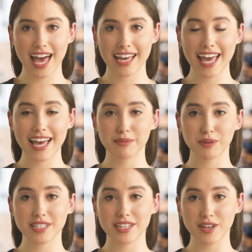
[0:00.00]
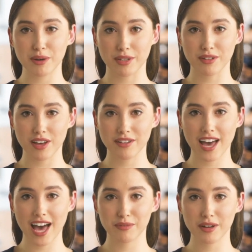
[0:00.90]
and anyone can open a Roth
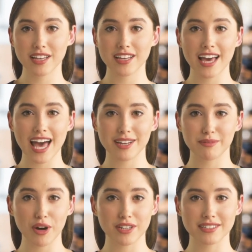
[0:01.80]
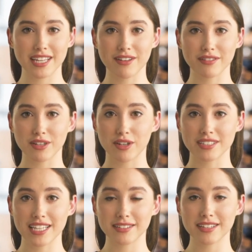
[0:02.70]
IRA as long as they have an
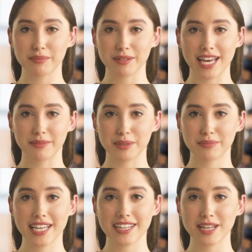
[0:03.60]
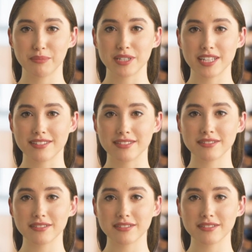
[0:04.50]
earned income and meet the income limits.